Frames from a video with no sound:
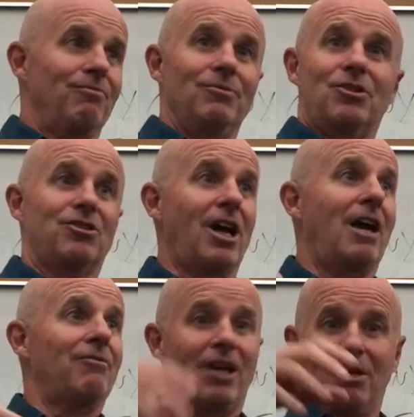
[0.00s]

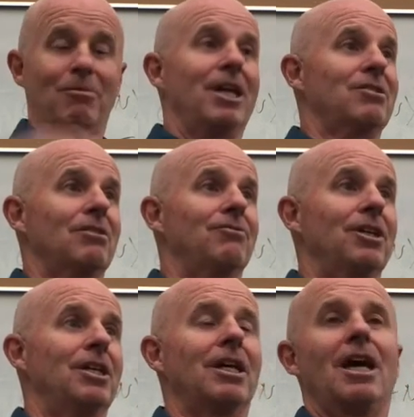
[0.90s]
stuff and makes the
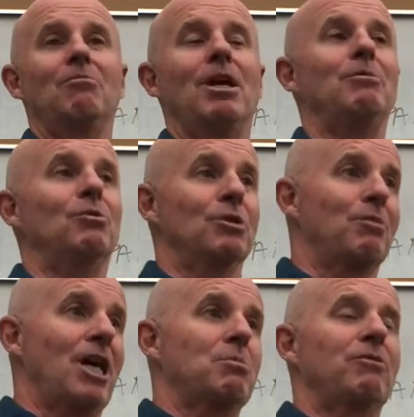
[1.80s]
fitting, and maybe it was
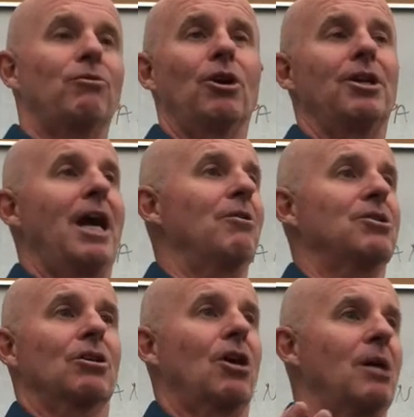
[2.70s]
brass before, and now
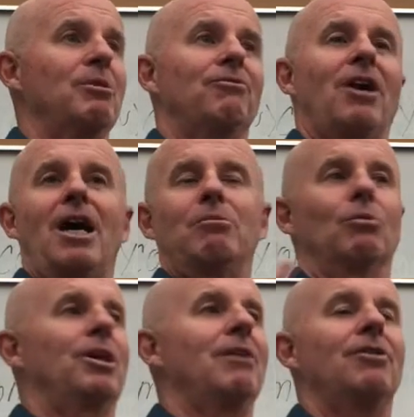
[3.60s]
it's a carbon fiber,
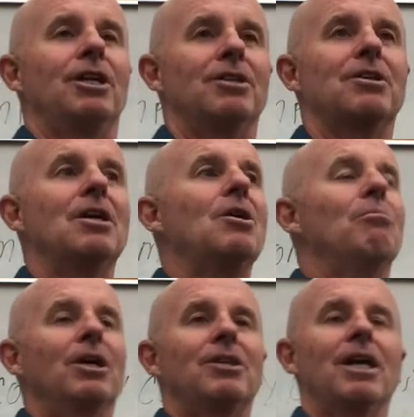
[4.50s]
whatever it is,
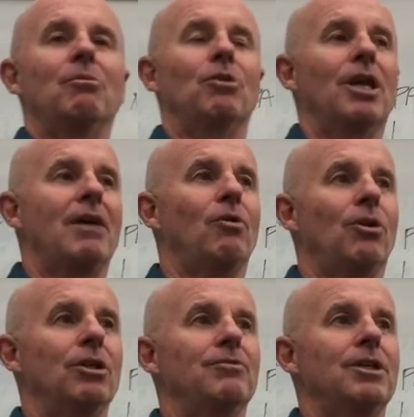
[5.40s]
but they will have
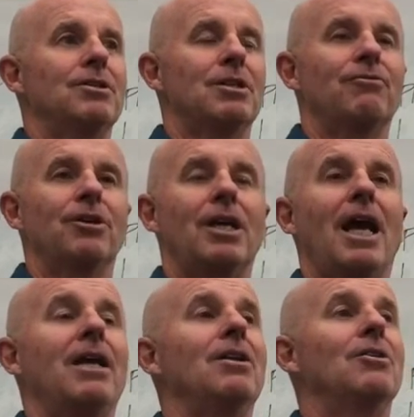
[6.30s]
all of these different,
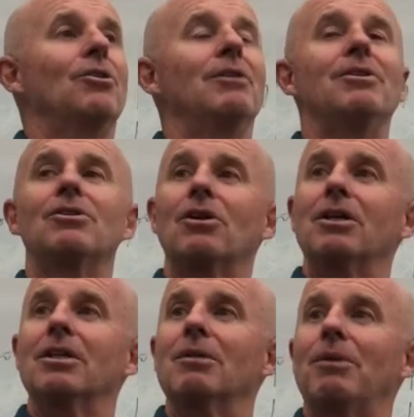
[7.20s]
and they're even
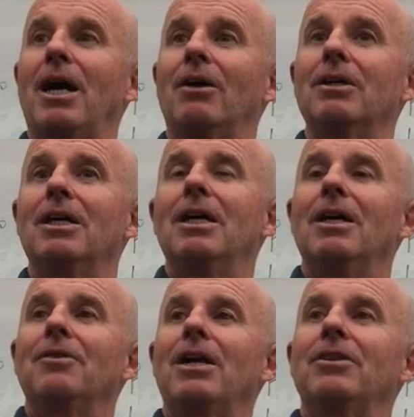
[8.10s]
talking about
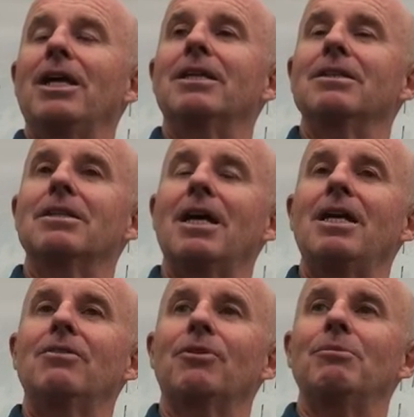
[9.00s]
that they can
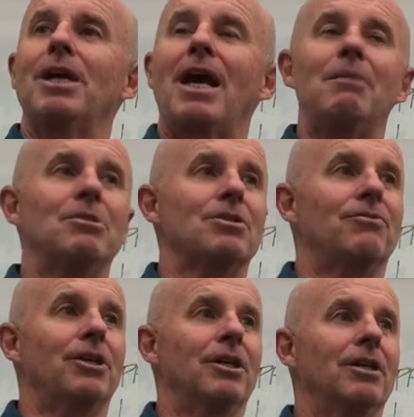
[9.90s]
take from the
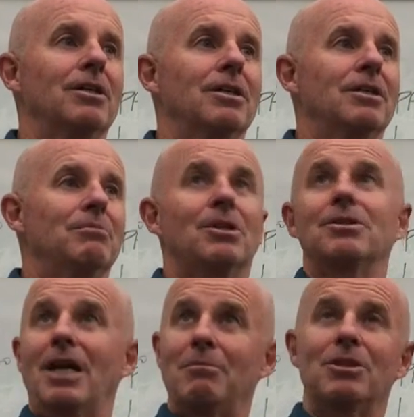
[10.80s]
atmosphere,
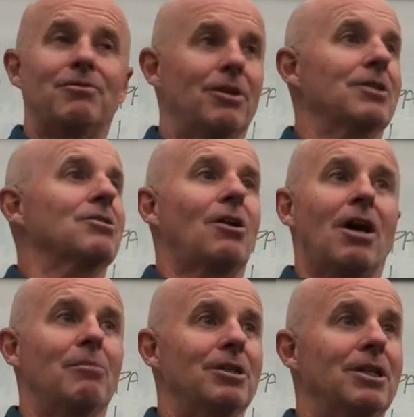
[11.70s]
because the atmosphere has
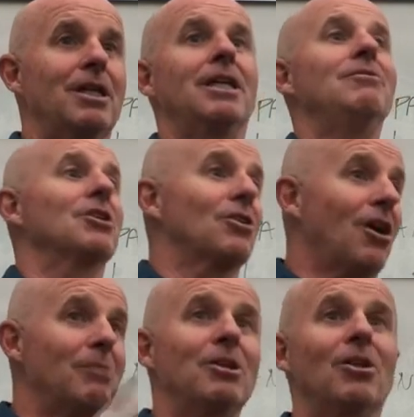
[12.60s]
carbon, and even the
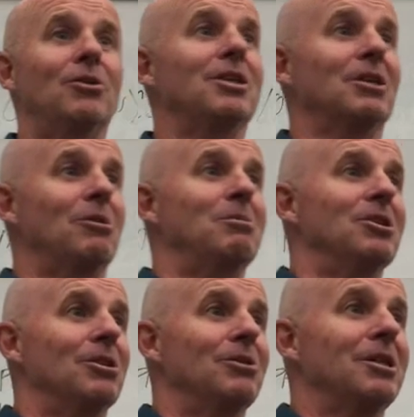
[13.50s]
carbon loading that we've
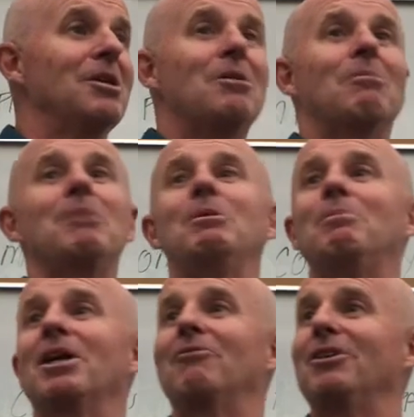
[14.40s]
been doing might be
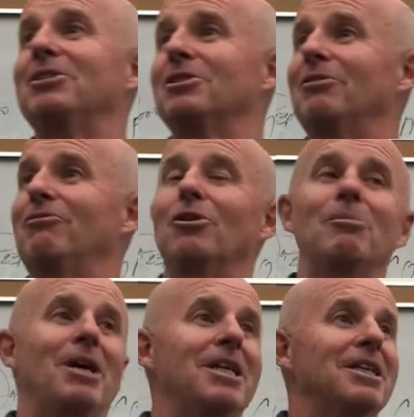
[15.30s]
beneficial for
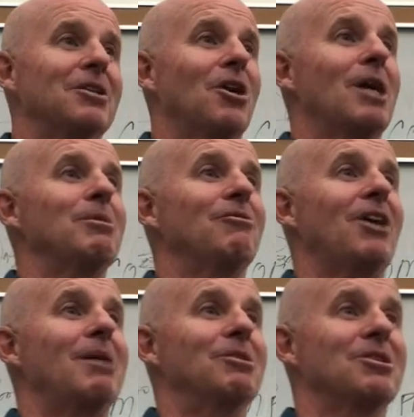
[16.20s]
making carbon
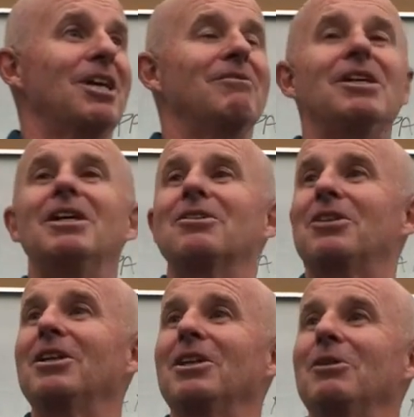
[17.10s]
fiber stuff.
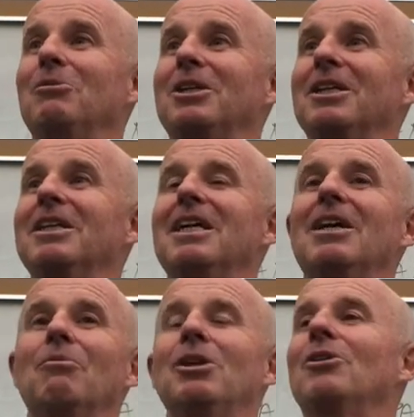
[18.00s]
Suddenly
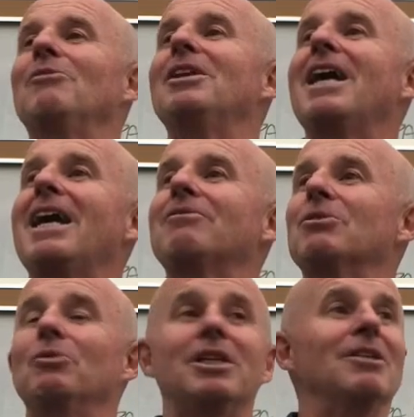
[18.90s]
we don't even have to,
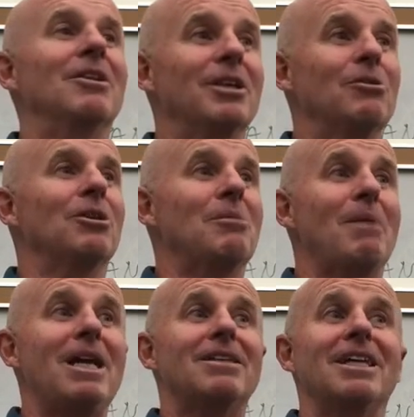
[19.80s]
we can literally
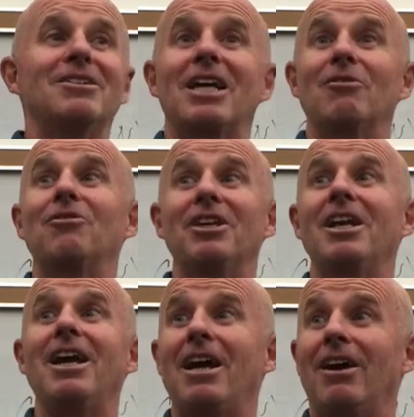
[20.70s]
make things out of thin
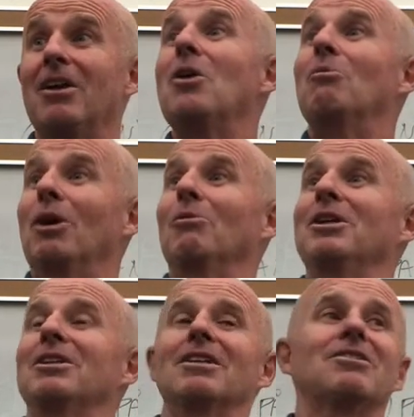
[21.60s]
air, where we
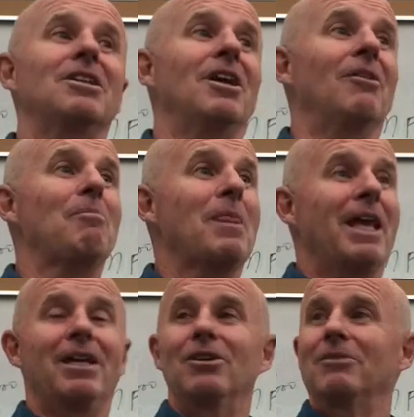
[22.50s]
just, you know,
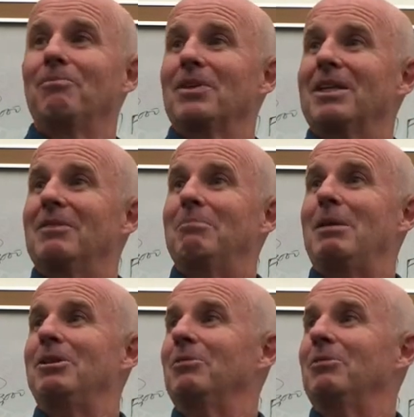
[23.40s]
maybe